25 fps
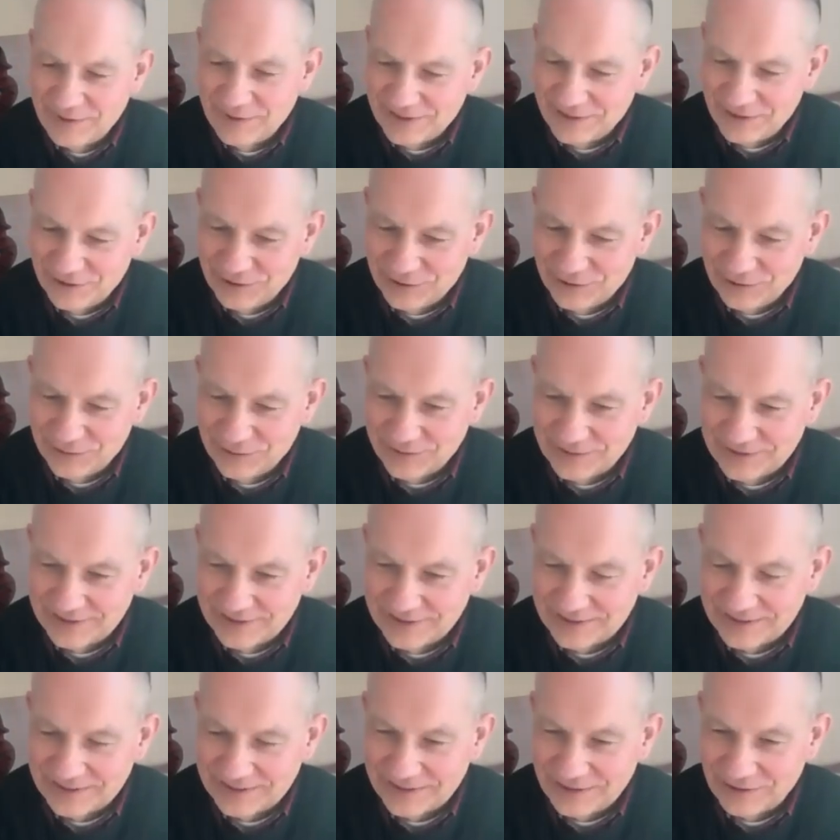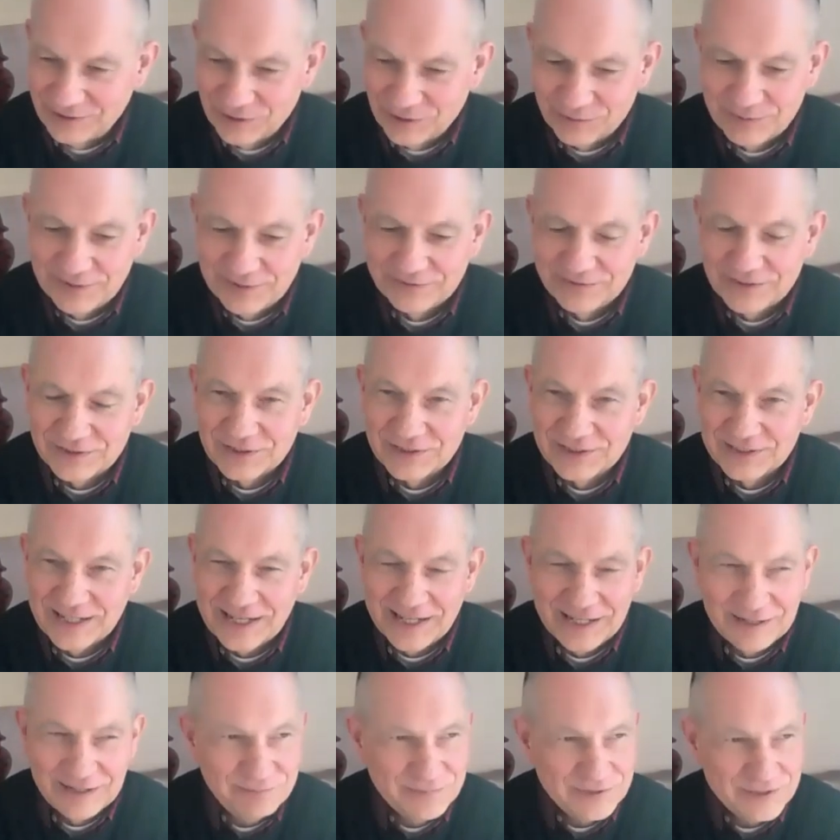when you look with the
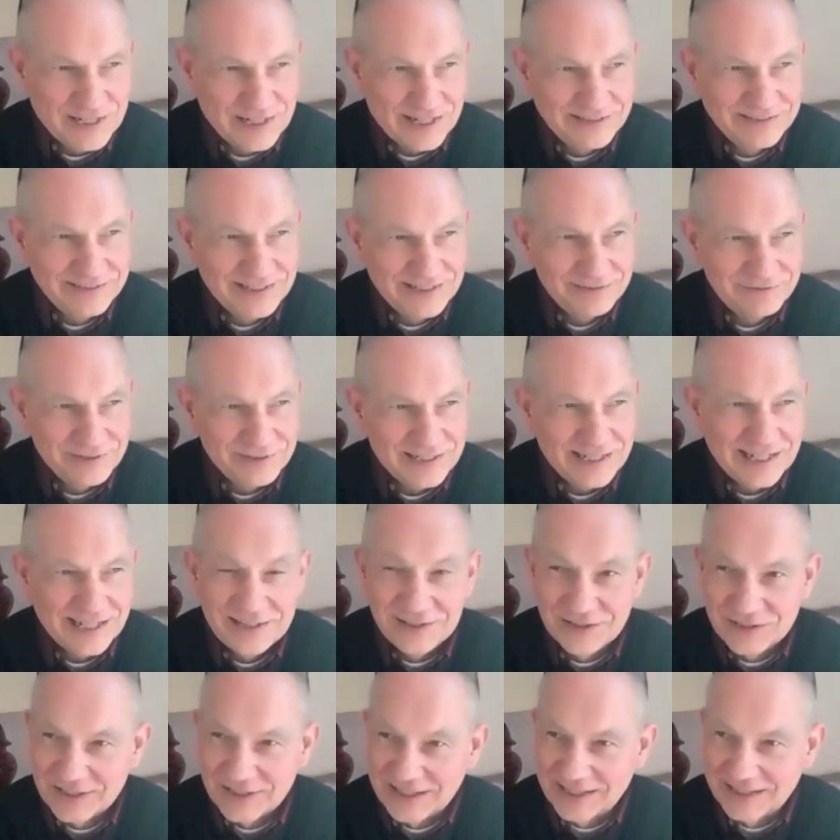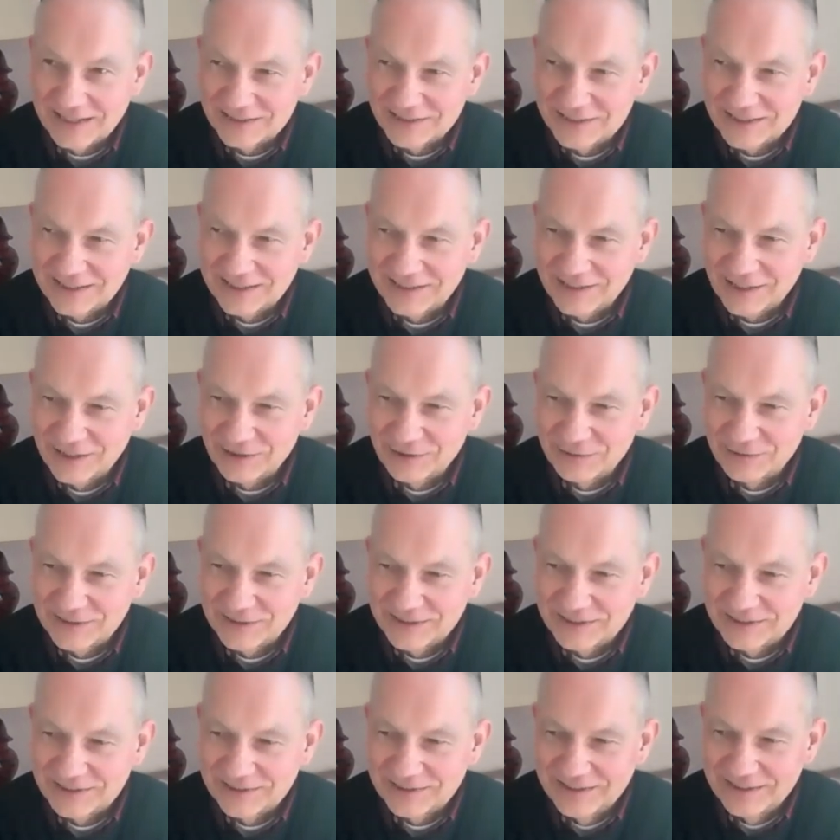same scientific insights that
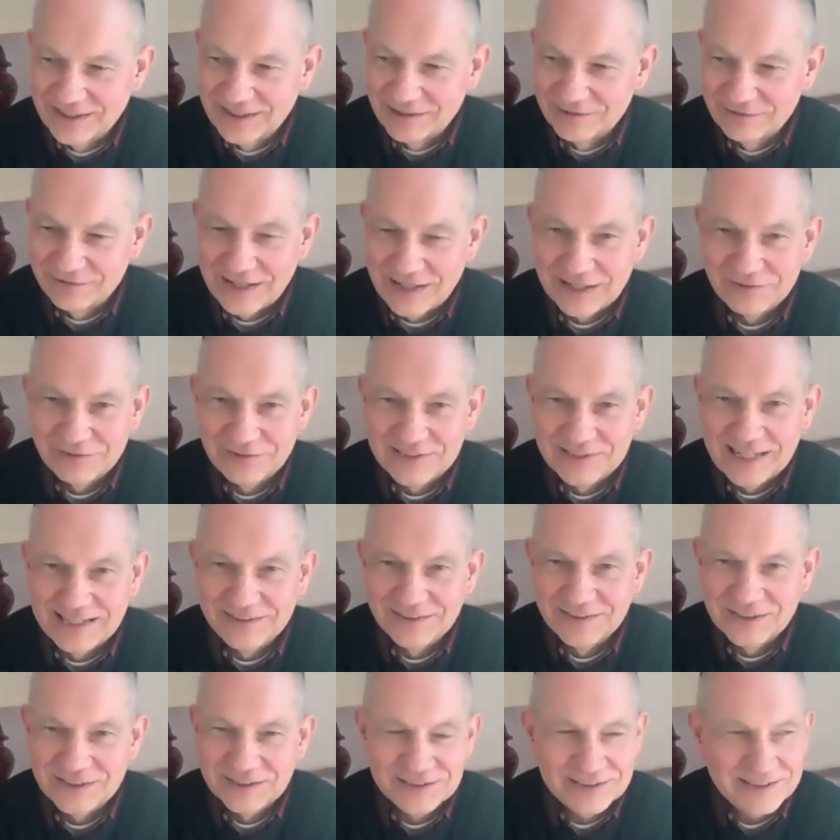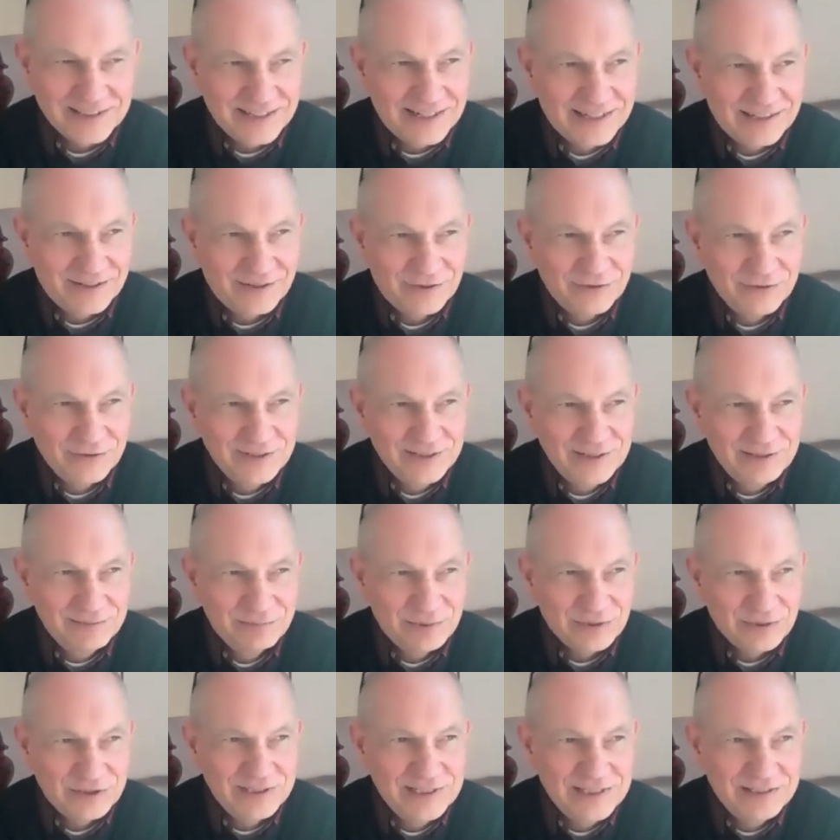our five senses are only
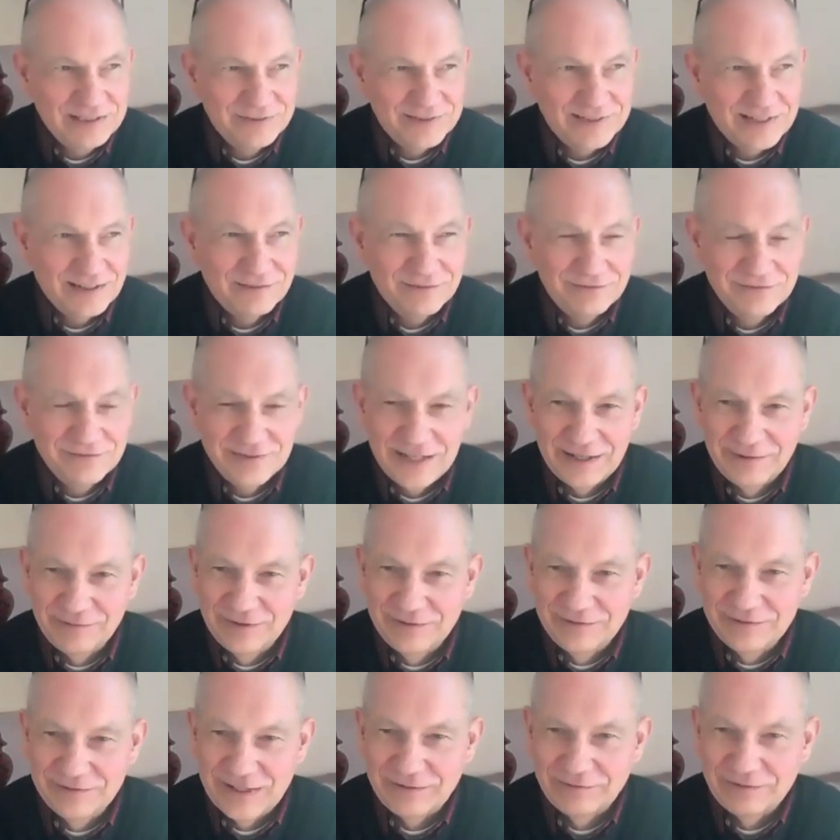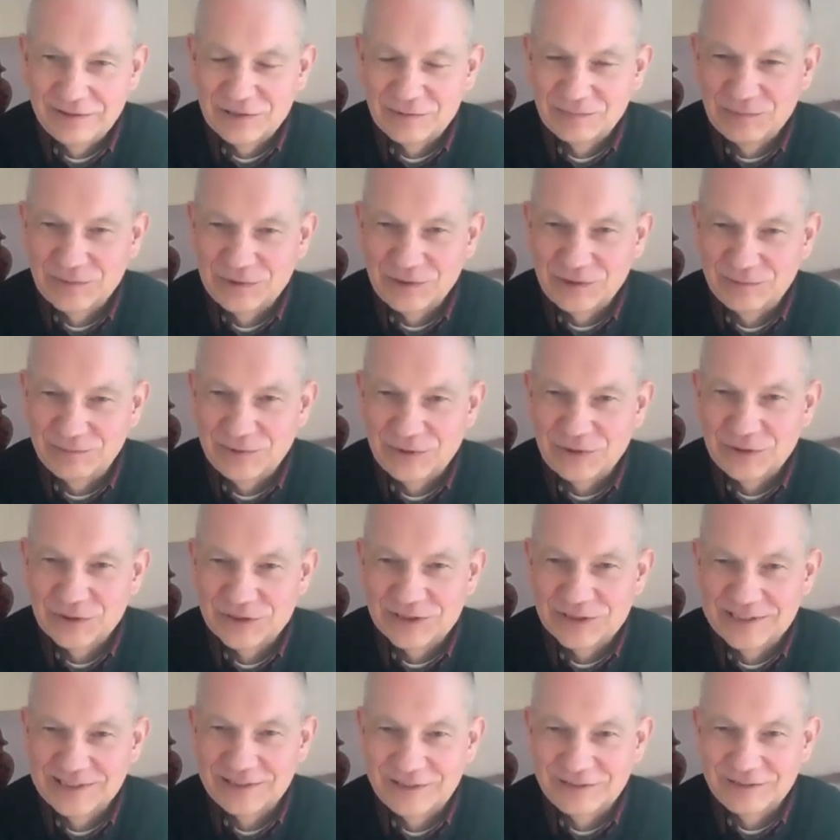perceiving a very, very small
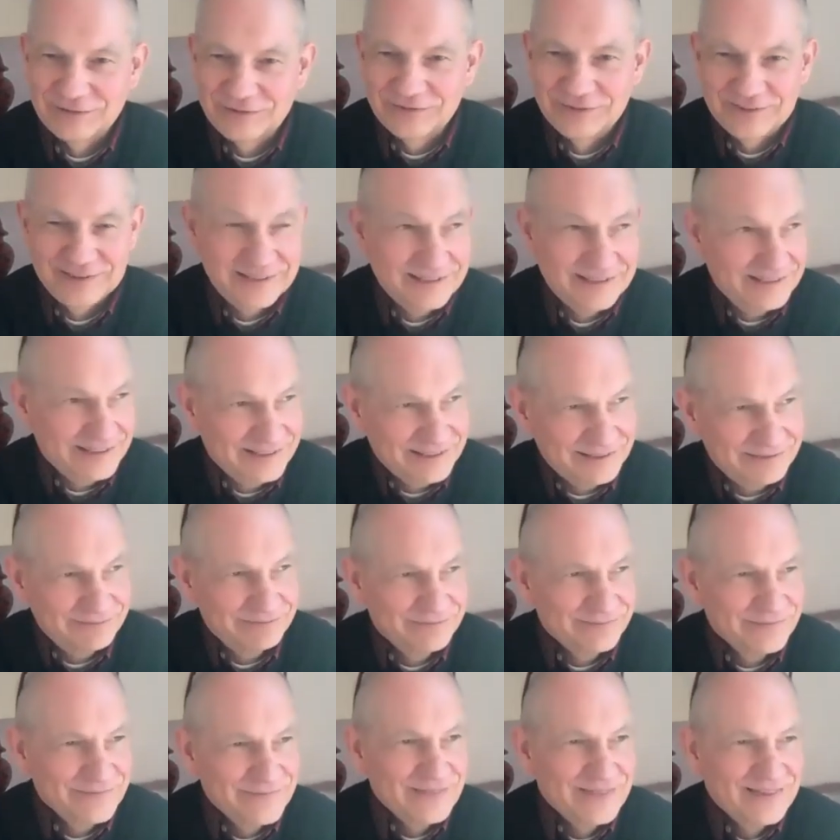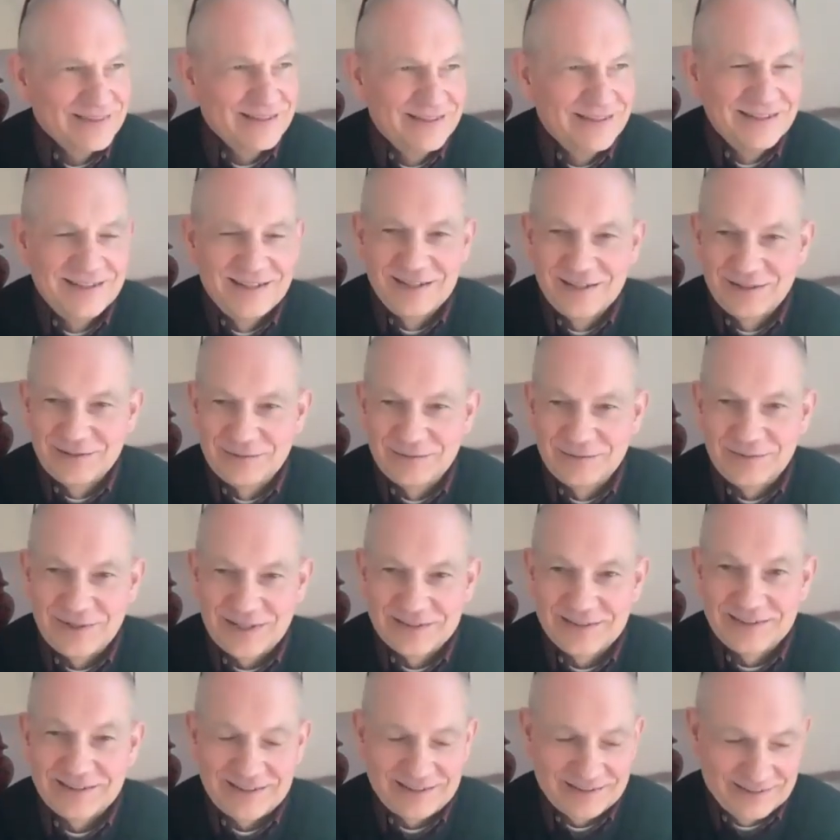portion of
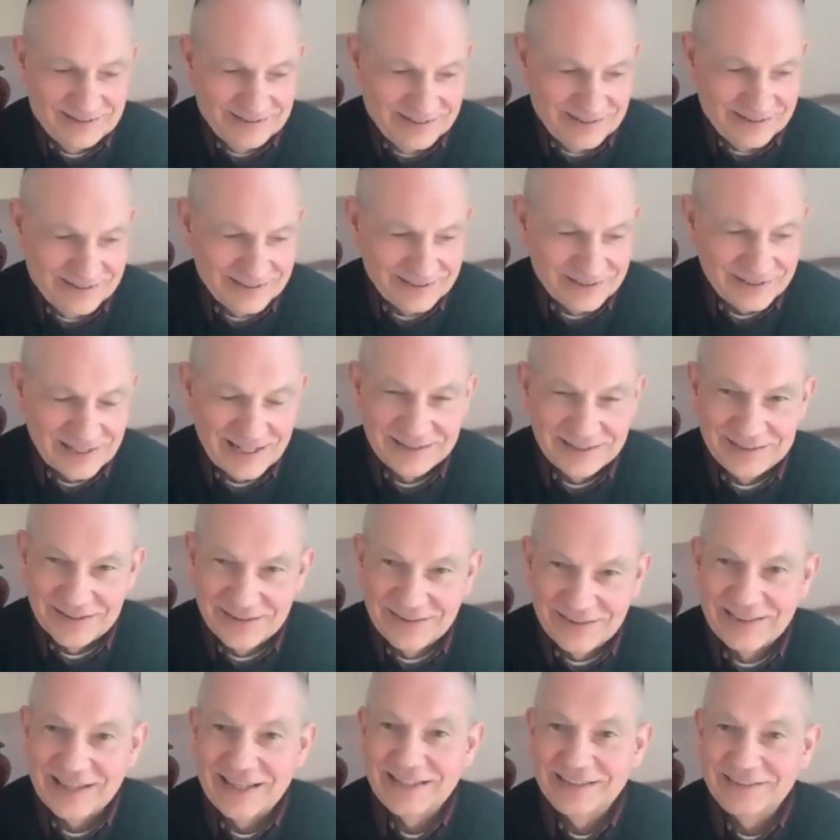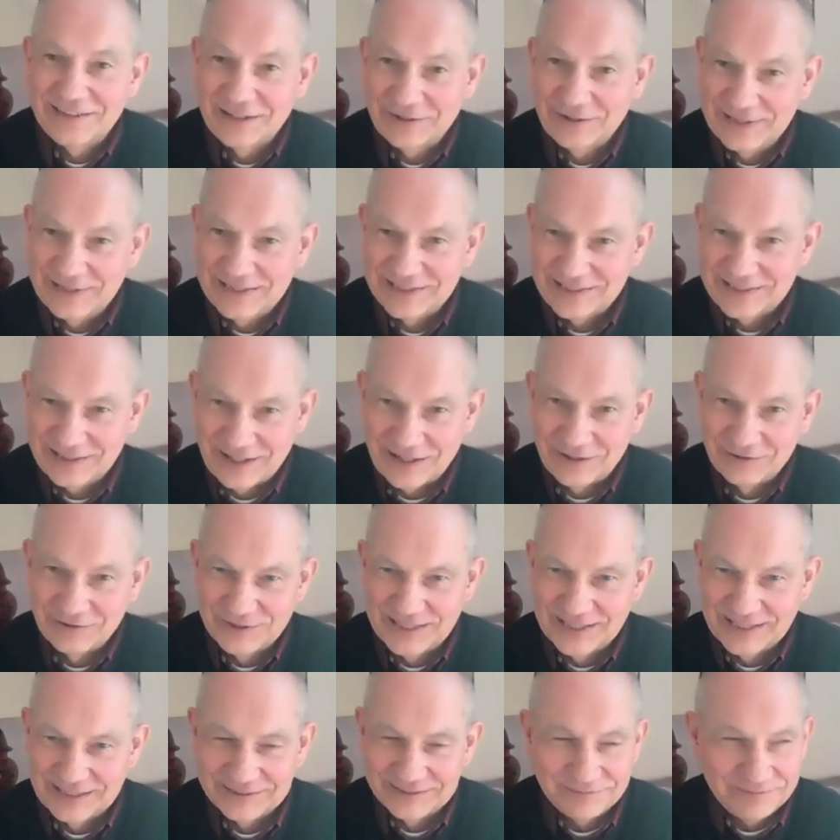what the scientists think there is
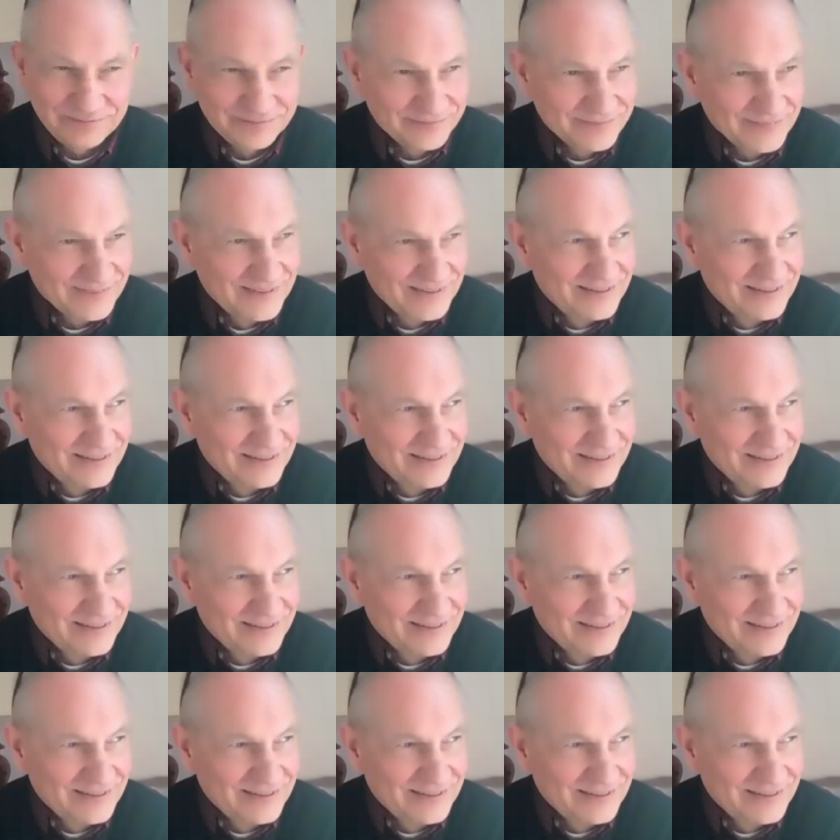out there.